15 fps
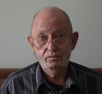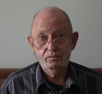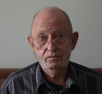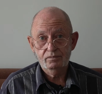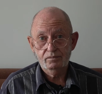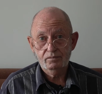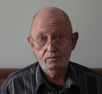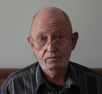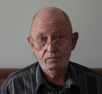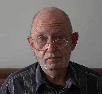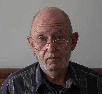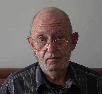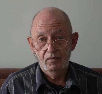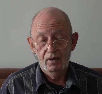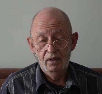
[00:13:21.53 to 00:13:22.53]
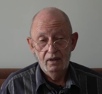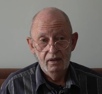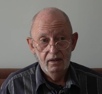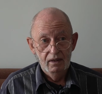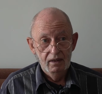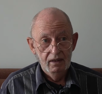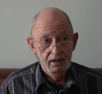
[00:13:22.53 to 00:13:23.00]

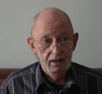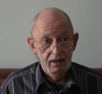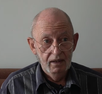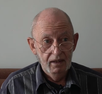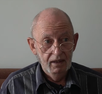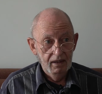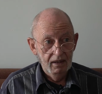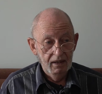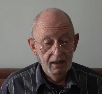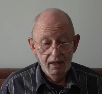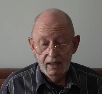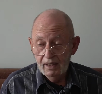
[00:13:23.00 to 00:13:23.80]
No one is speaking in this clip.